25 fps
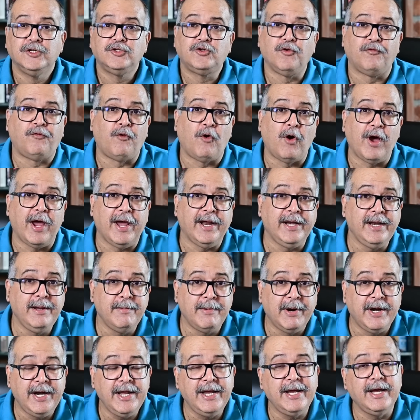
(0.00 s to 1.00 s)
So for
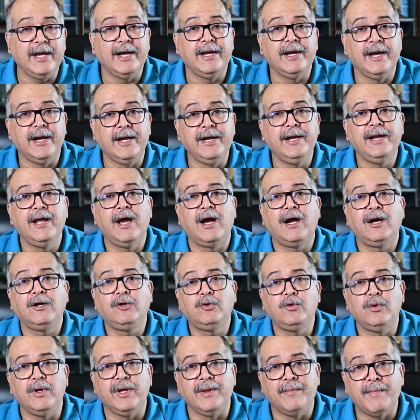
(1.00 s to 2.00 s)
anybody in India
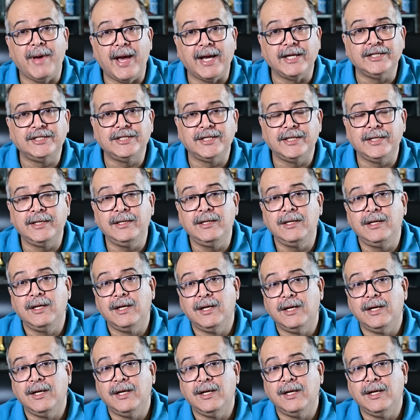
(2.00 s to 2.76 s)
to imagine